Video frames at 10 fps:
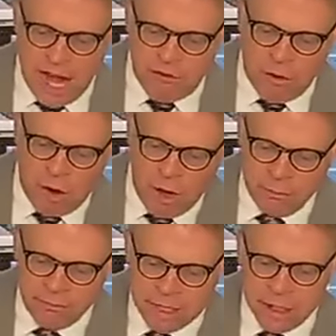
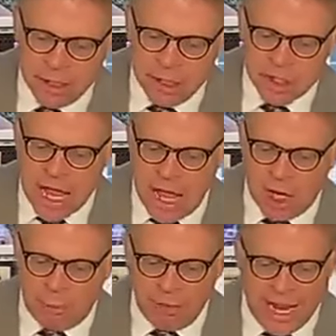Therefore
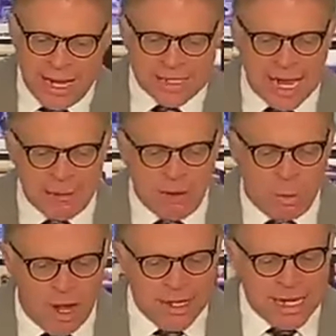shall the plagues come
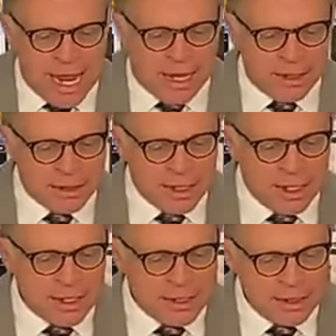in one day.